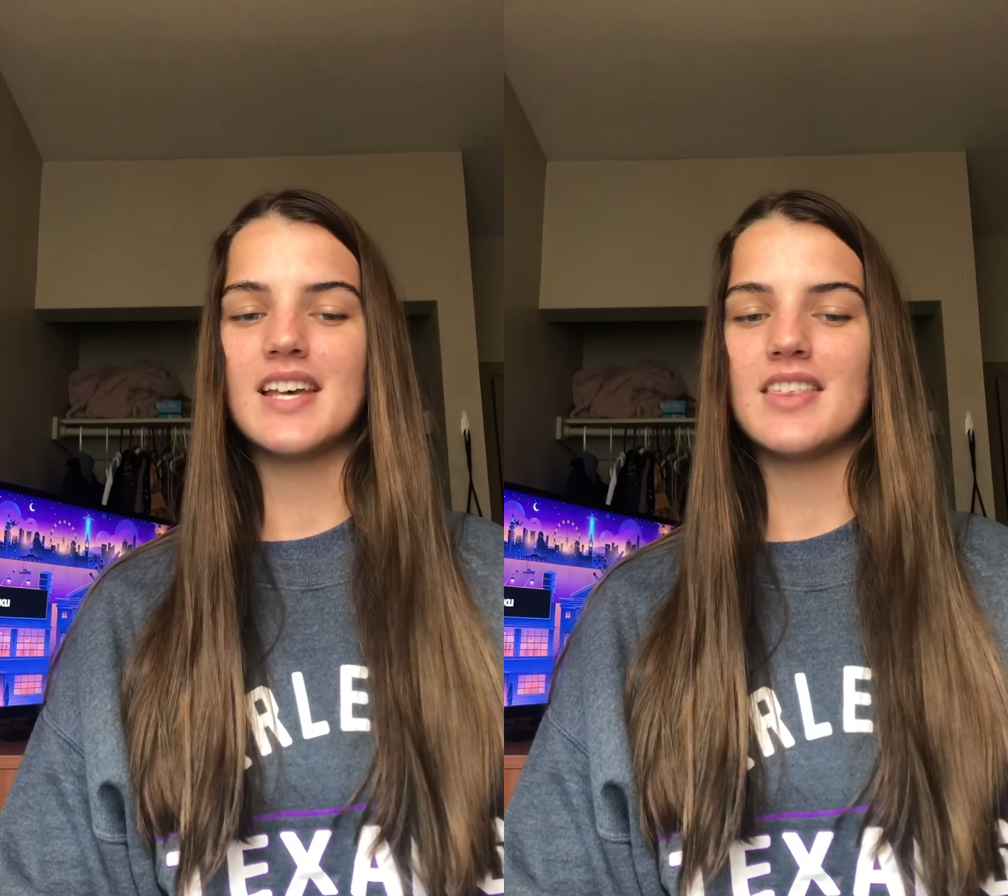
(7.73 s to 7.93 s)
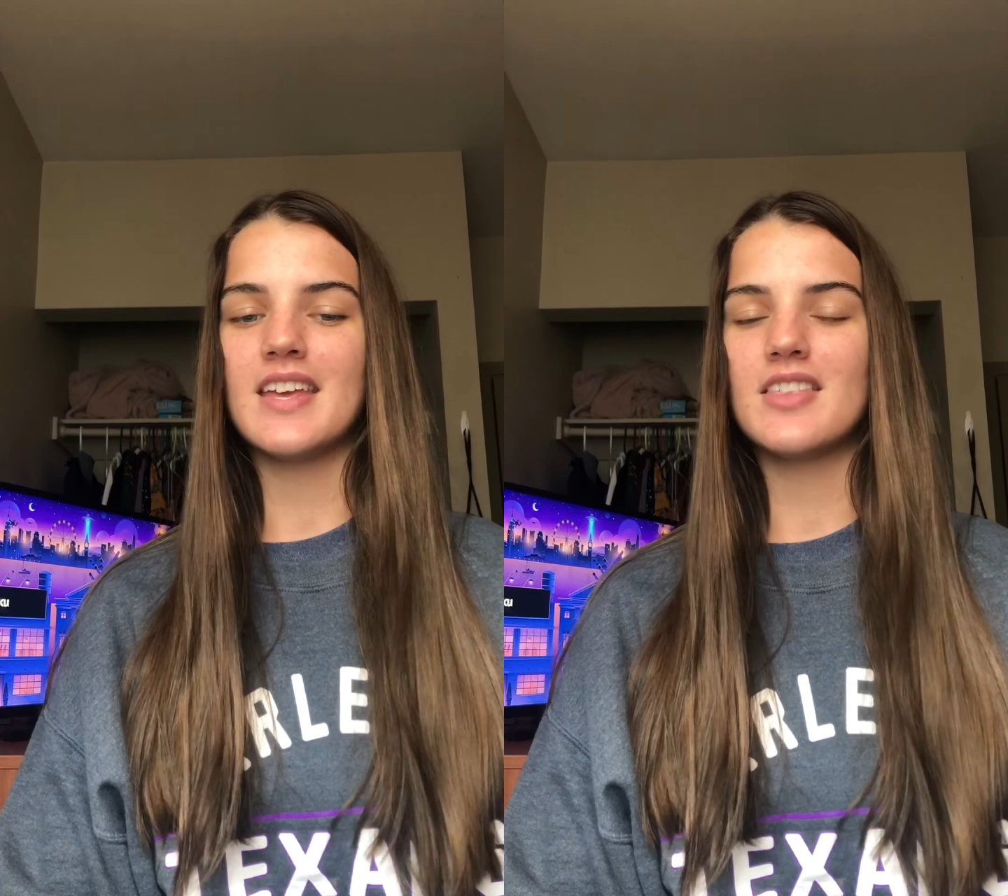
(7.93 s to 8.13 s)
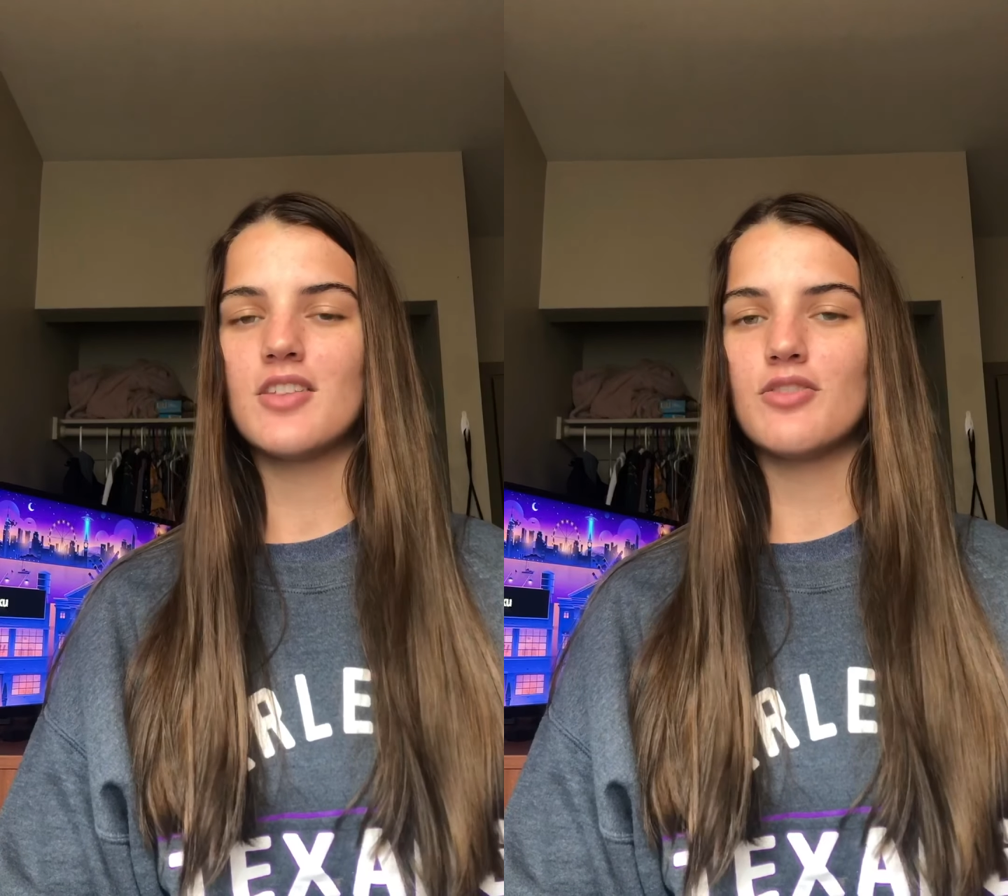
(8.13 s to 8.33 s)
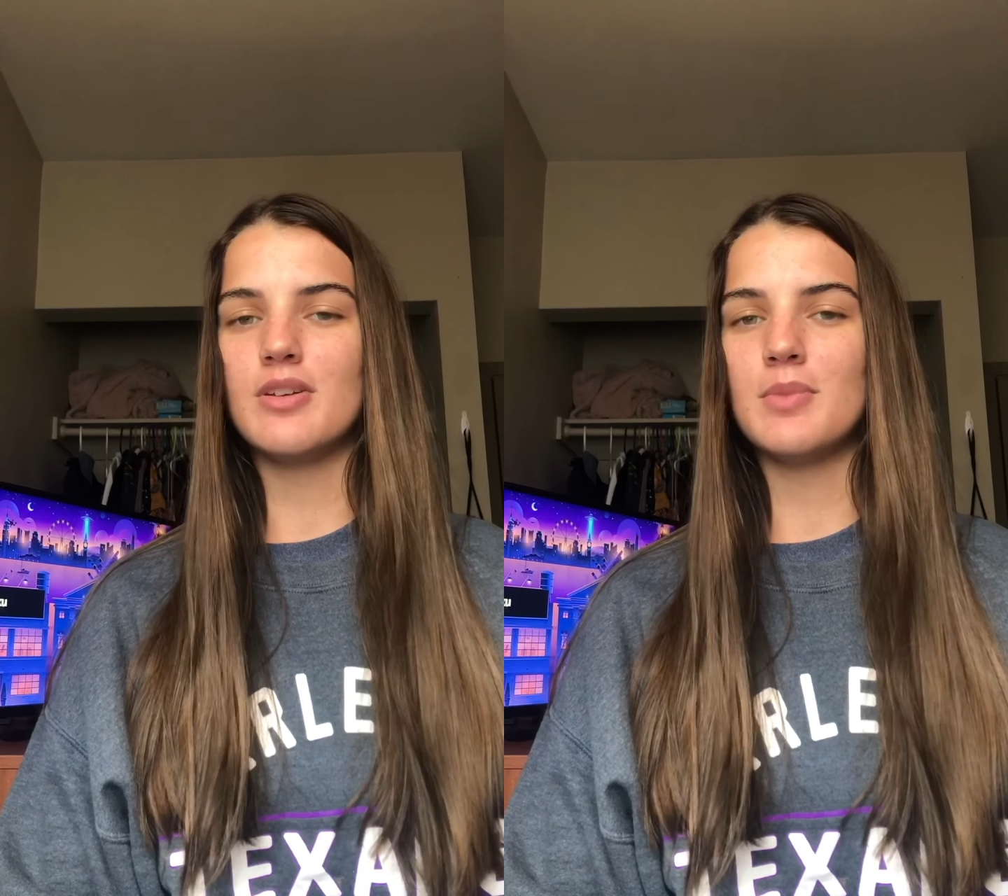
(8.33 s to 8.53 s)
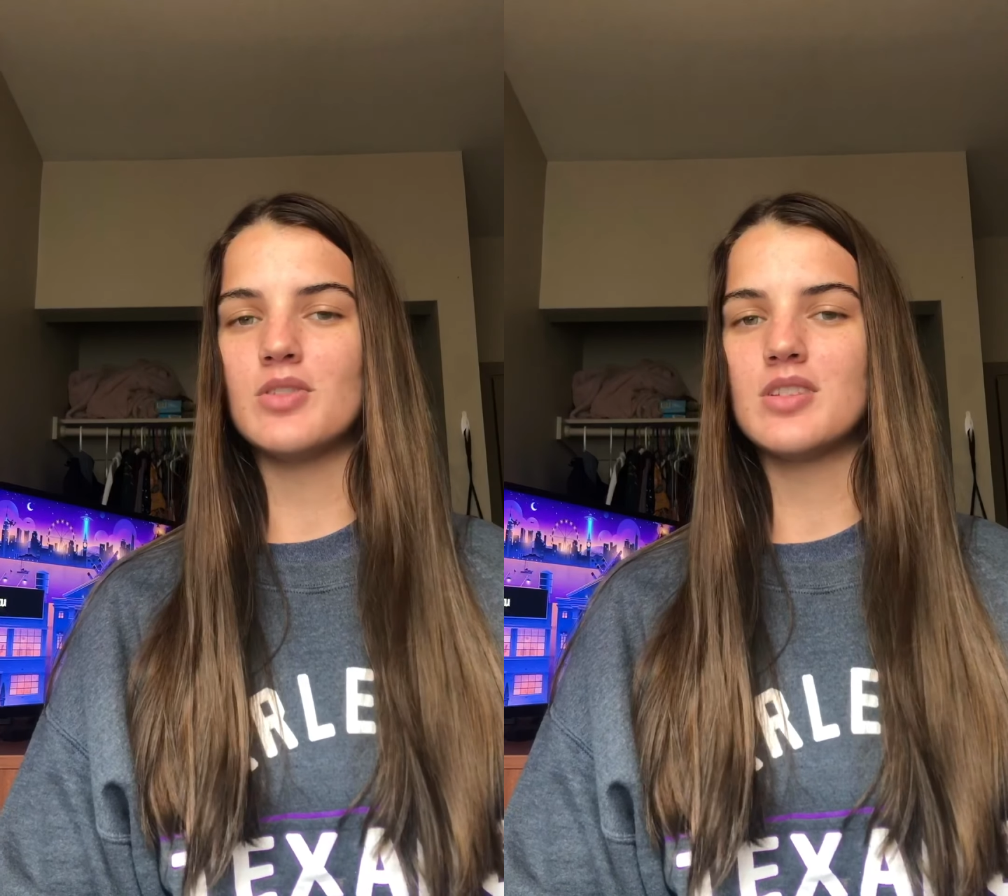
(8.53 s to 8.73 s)
I think the 3
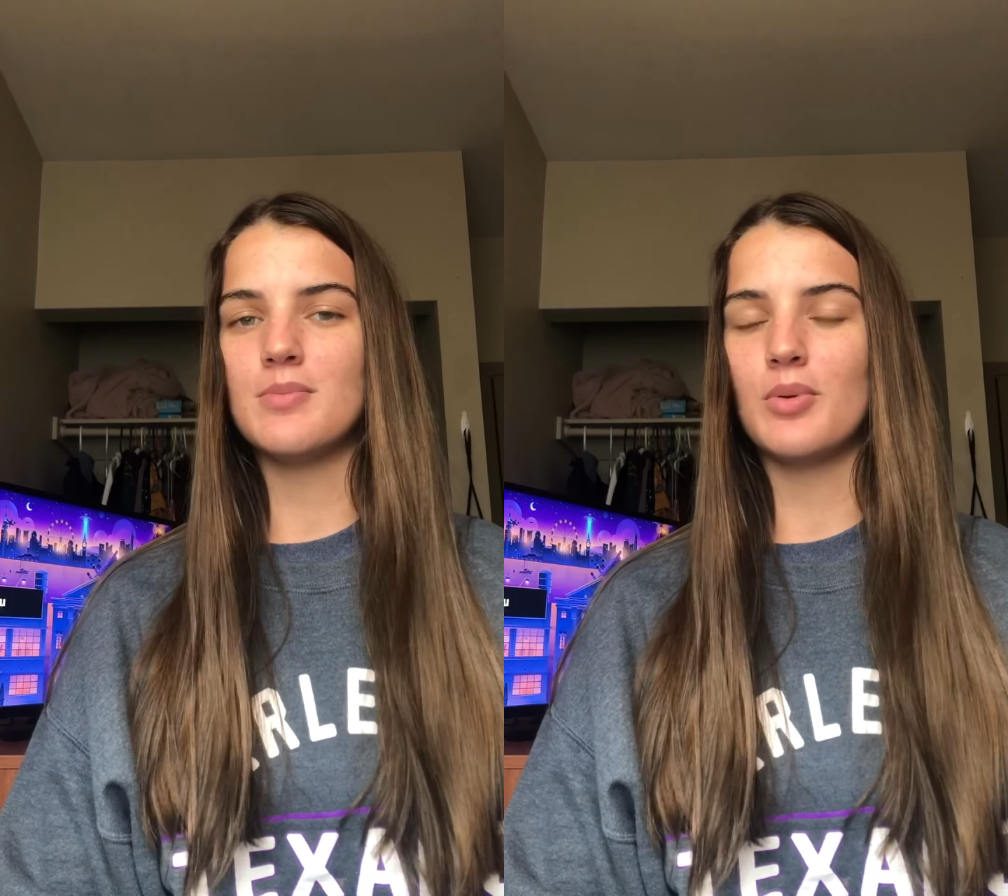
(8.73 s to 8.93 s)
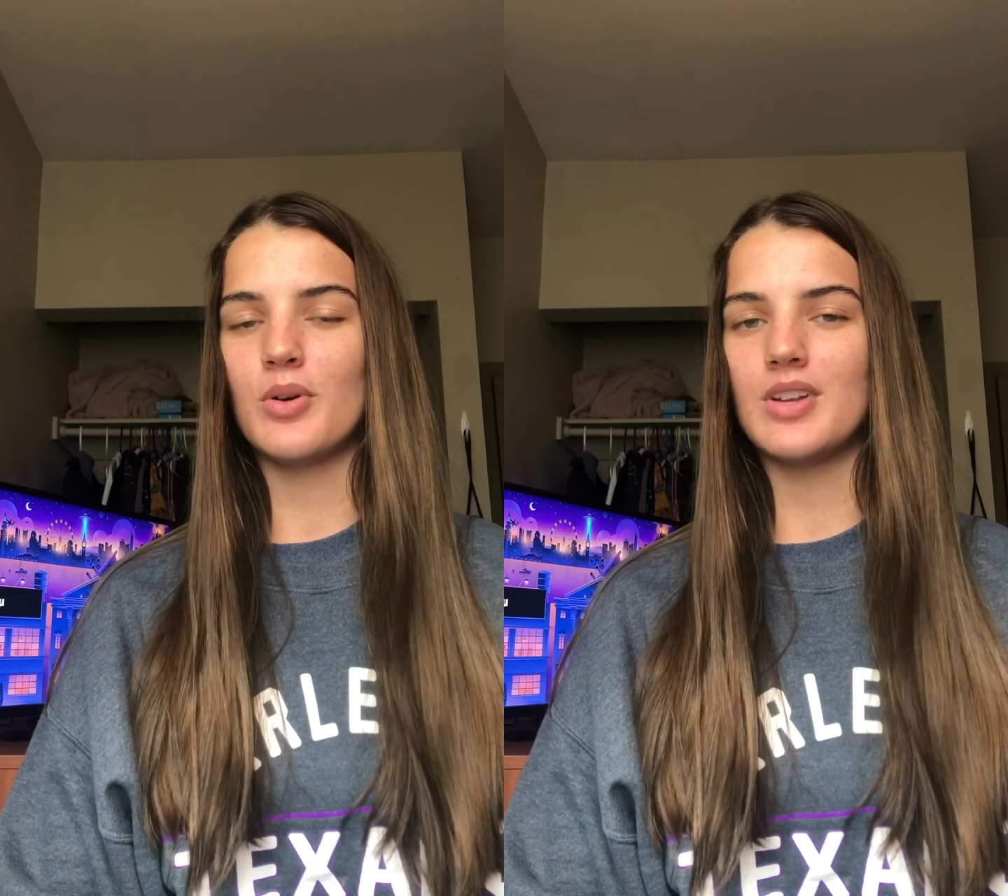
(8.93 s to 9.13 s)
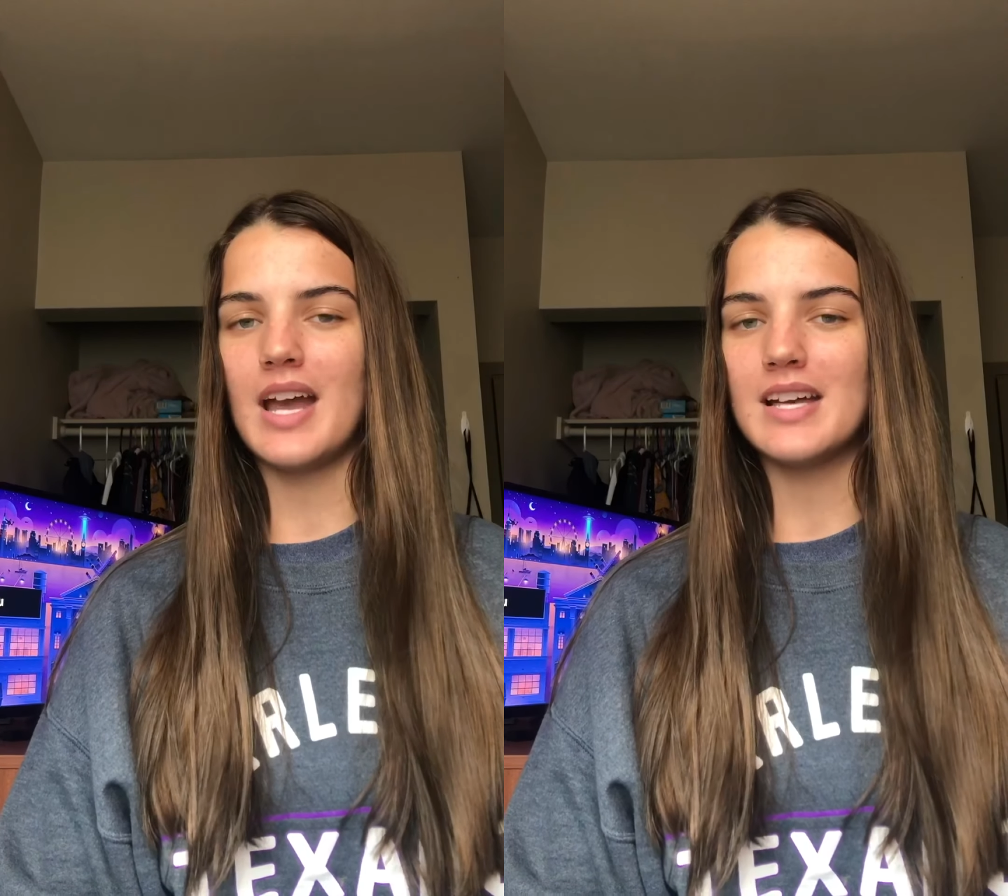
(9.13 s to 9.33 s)
most important